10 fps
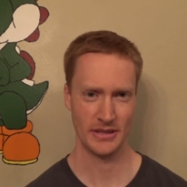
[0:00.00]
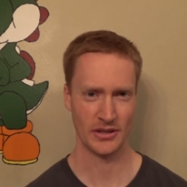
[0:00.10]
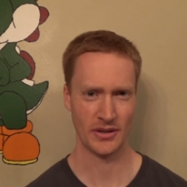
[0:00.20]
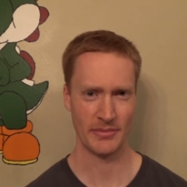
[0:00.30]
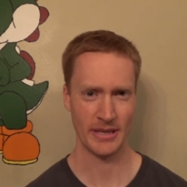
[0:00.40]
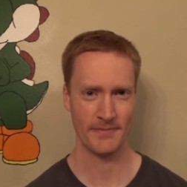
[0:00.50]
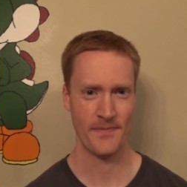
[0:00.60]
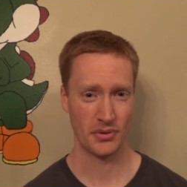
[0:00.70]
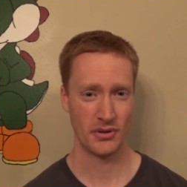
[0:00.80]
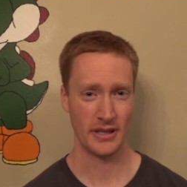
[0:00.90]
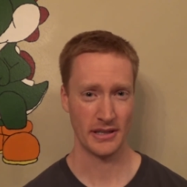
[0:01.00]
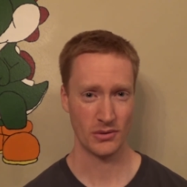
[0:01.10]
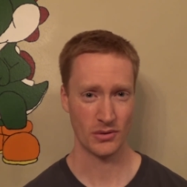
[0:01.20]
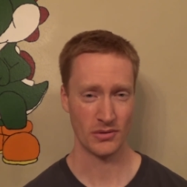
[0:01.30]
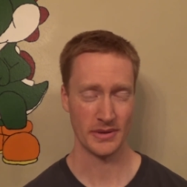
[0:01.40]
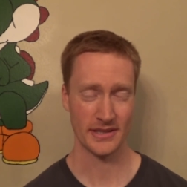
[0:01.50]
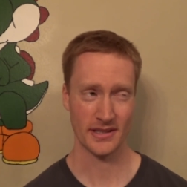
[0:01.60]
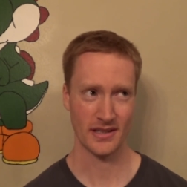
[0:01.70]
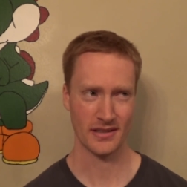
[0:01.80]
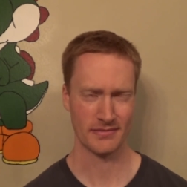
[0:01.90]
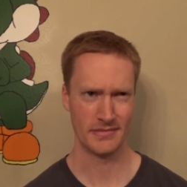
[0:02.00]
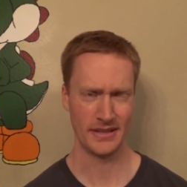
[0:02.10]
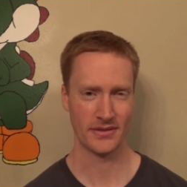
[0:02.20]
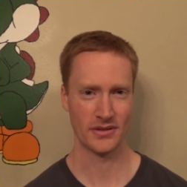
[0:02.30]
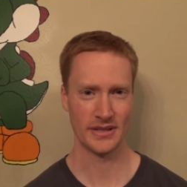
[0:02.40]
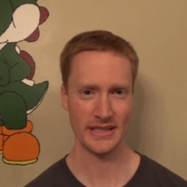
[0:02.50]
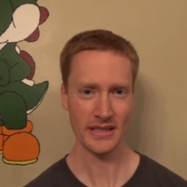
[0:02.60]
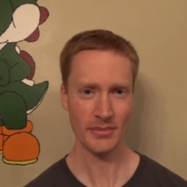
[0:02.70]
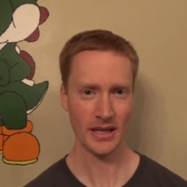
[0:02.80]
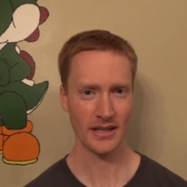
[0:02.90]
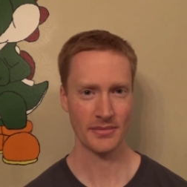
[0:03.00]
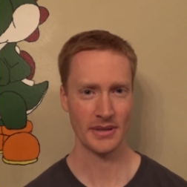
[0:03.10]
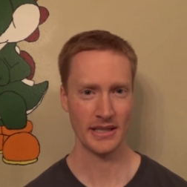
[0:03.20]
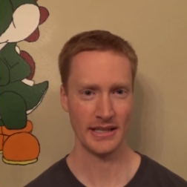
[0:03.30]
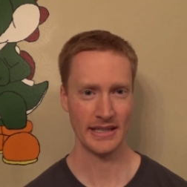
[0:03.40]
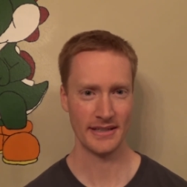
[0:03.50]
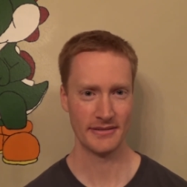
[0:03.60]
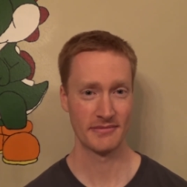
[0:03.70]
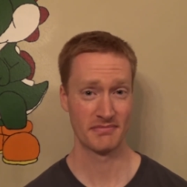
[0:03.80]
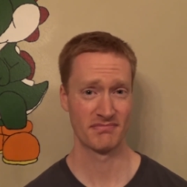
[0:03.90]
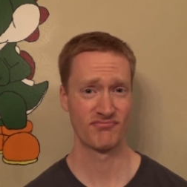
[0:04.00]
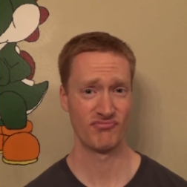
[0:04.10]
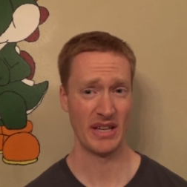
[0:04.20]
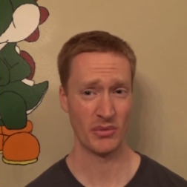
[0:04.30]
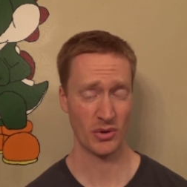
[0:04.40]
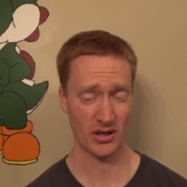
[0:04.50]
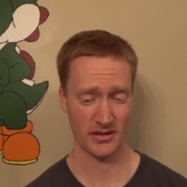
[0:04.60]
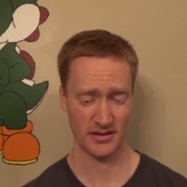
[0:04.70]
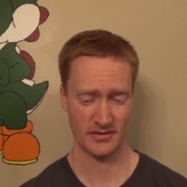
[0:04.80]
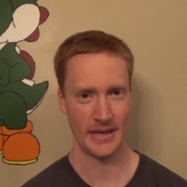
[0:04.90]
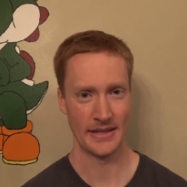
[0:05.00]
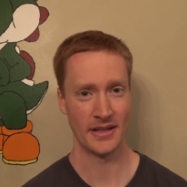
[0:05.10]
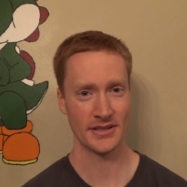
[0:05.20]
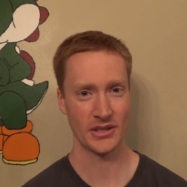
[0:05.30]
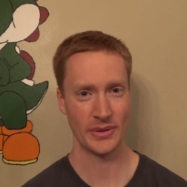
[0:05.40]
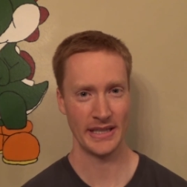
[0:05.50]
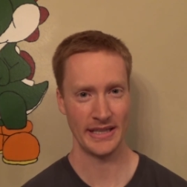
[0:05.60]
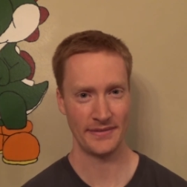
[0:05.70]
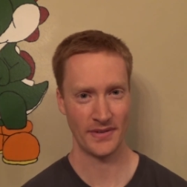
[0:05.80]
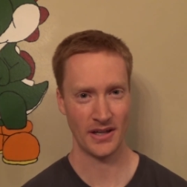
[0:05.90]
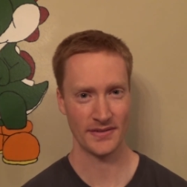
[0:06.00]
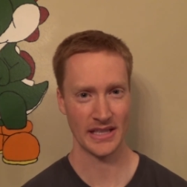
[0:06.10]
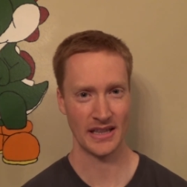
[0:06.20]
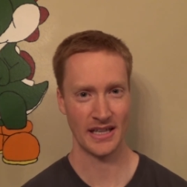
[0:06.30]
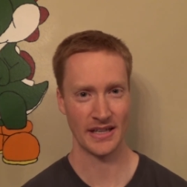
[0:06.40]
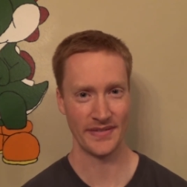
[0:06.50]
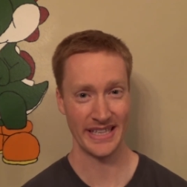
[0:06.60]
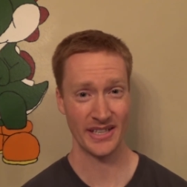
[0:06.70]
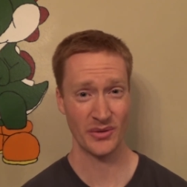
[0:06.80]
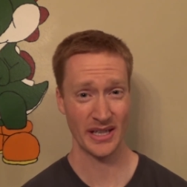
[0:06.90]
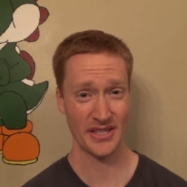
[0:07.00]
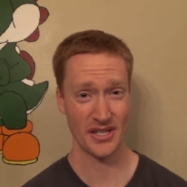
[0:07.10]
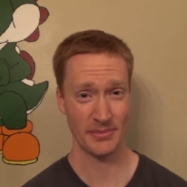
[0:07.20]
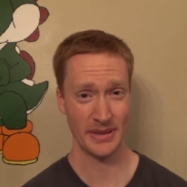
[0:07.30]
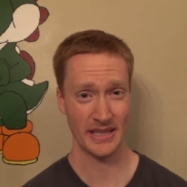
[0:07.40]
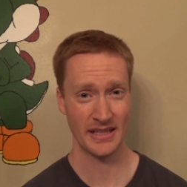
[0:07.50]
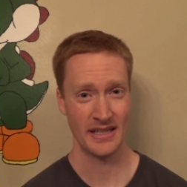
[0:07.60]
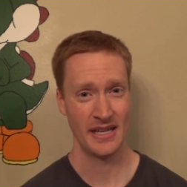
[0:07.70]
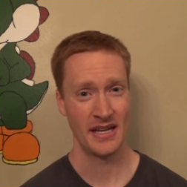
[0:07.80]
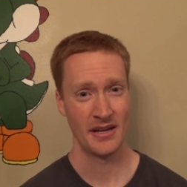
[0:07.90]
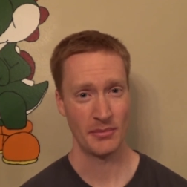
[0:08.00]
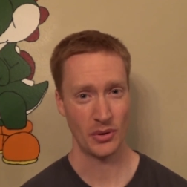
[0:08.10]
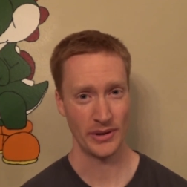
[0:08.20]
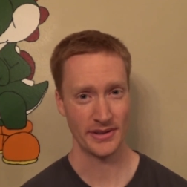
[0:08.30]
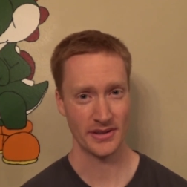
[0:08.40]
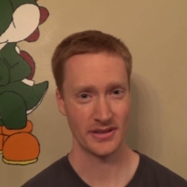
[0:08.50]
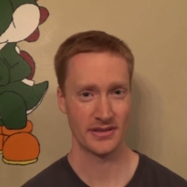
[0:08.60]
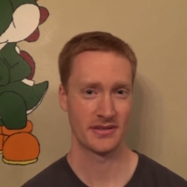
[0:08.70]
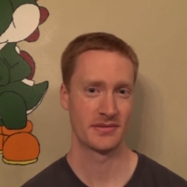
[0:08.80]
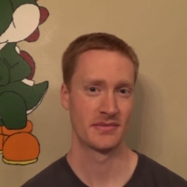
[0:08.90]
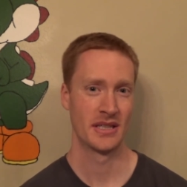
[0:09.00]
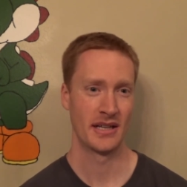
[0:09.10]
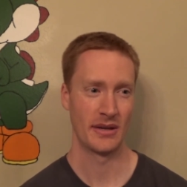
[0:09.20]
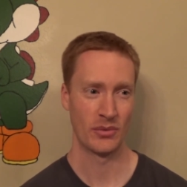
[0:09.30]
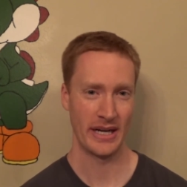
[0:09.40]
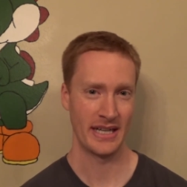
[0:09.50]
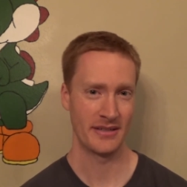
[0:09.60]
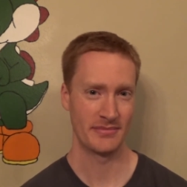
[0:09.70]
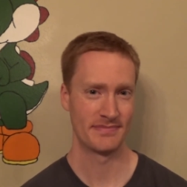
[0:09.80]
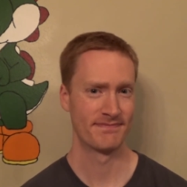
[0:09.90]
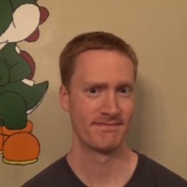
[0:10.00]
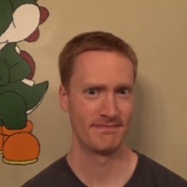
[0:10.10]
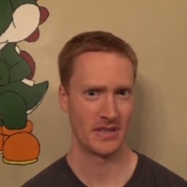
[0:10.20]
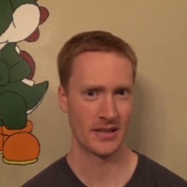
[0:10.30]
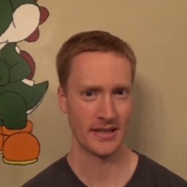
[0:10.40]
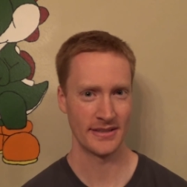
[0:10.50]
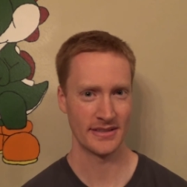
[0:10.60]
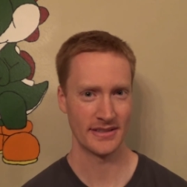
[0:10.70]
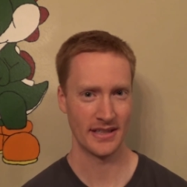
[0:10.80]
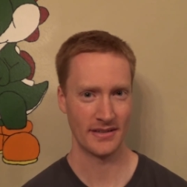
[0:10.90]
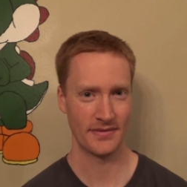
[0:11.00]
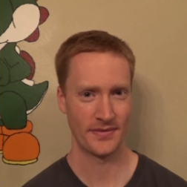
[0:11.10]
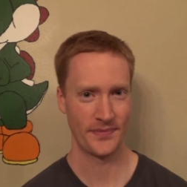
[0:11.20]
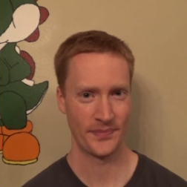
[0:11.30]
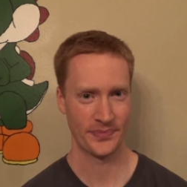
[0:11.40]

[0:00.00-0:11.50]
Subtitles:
You know what I mean? Pretty cool. It's kind of difficult to debug, but it works. And also it involves a lot of indirect jumping, pointers, RAM, all kinds of stuff,